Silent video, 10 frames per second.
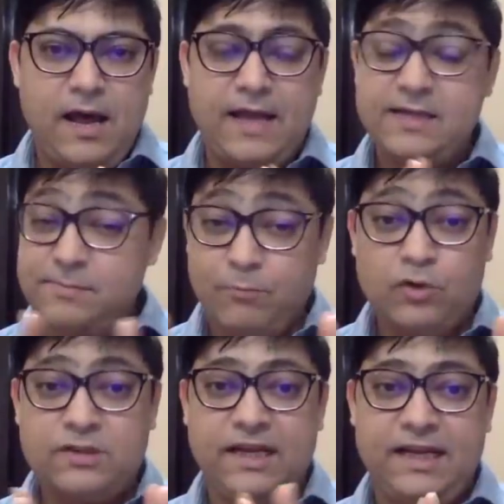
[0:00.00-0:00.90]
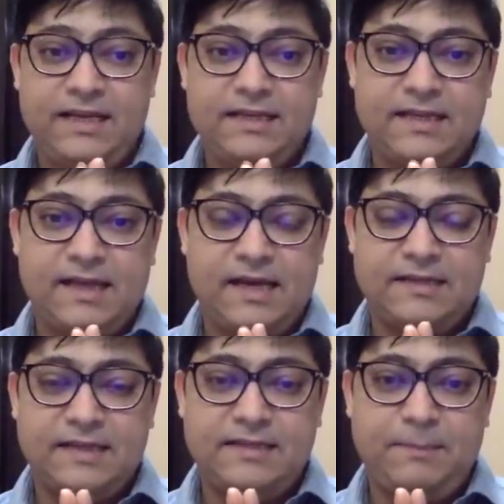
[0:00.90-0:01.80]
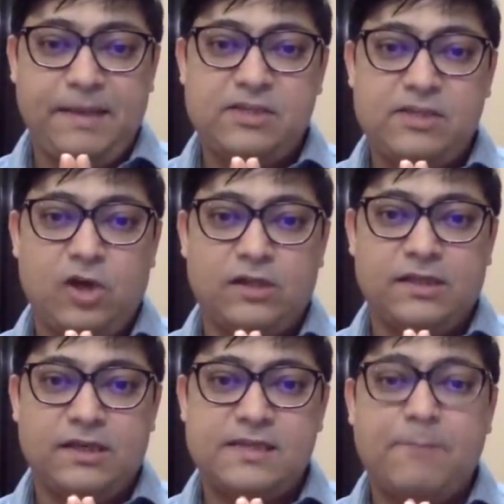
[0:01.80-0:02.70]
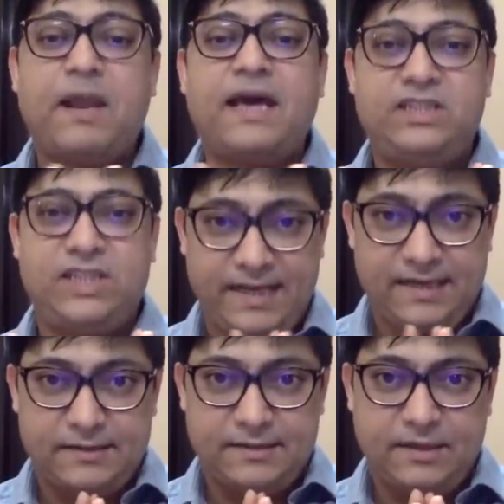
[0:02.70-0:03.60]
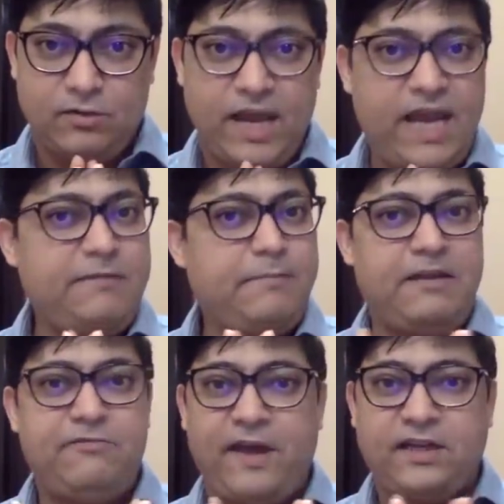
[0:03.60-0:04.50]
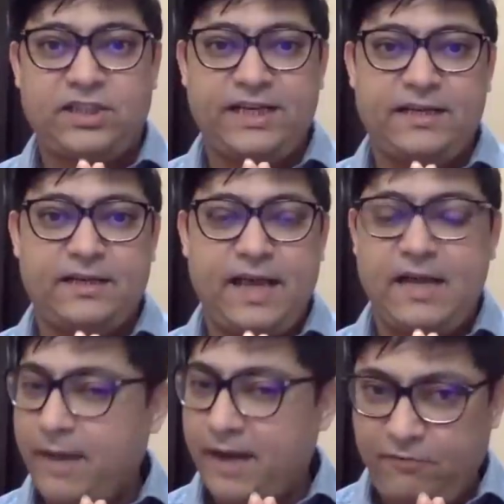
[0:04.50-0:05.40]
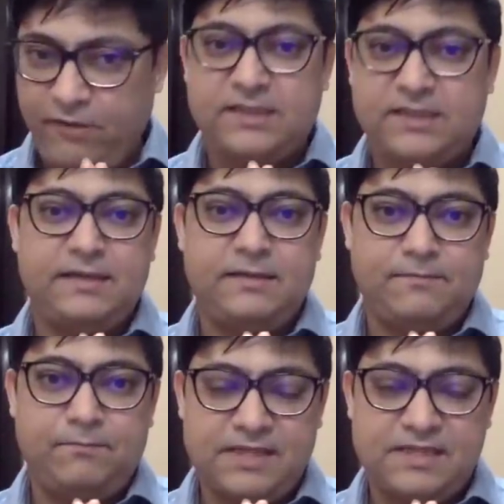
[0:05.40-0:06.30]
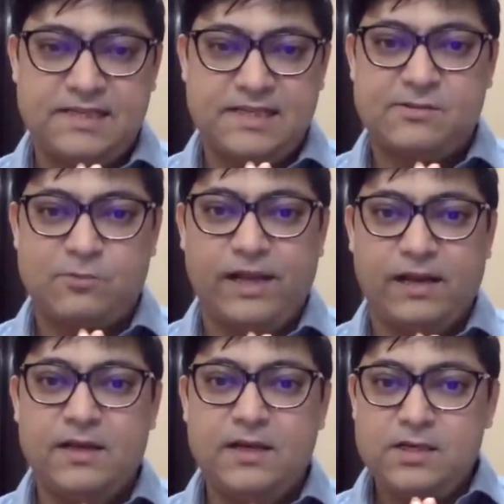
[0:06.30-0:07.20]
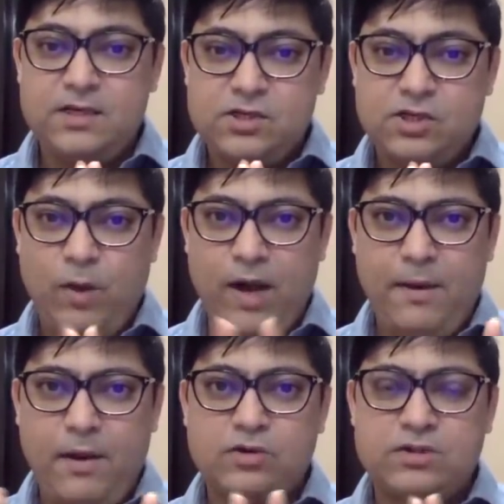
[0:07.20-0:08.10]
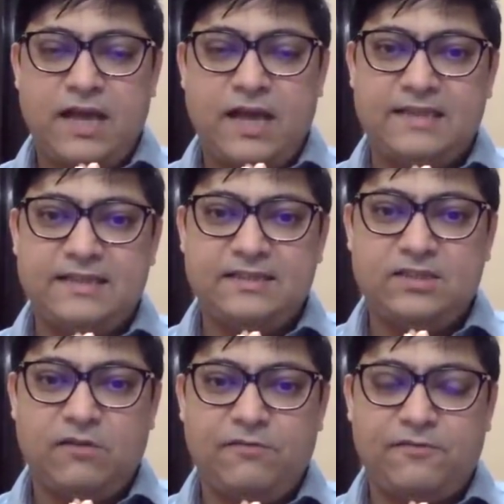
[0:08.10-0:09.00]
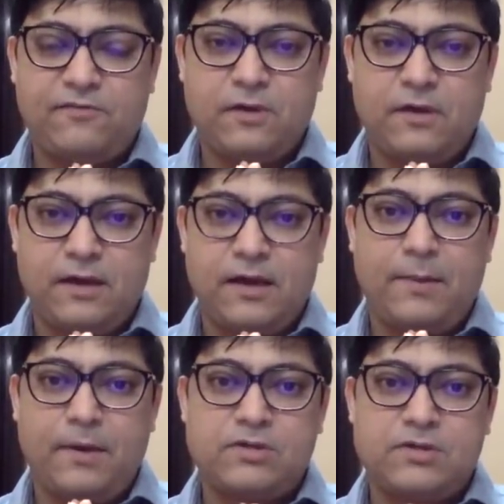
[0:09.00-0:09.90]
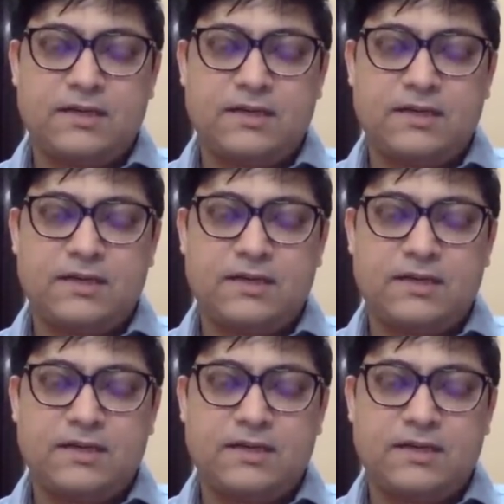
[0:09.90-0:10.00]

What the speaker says: and smoothly that depends on the supply chain, you know, any manufacturing business as well. So what about Altendorf, about